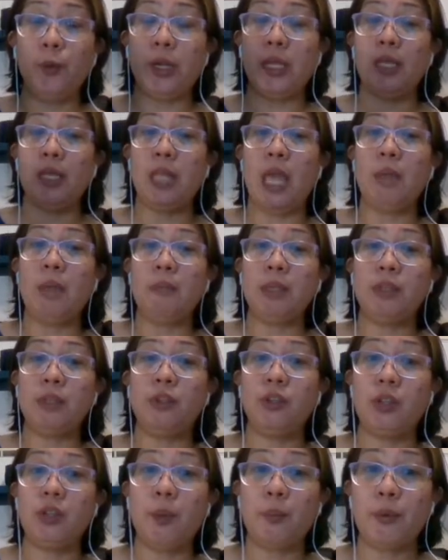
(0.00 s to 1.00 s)
wherein m is
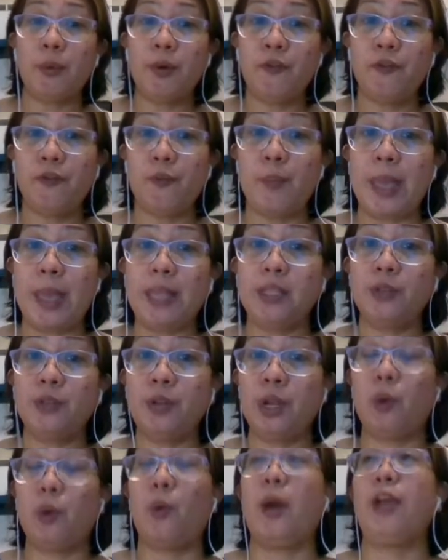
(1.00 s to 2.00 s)
the number of bits
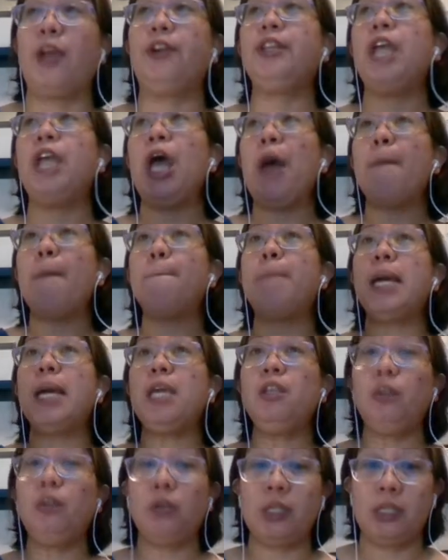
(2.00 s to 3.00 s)
required,
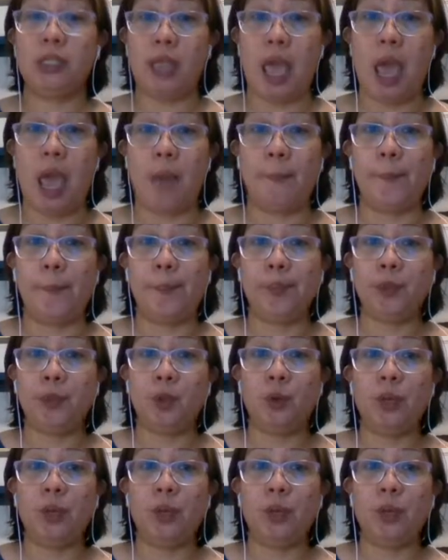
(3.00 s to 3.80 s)
minus m.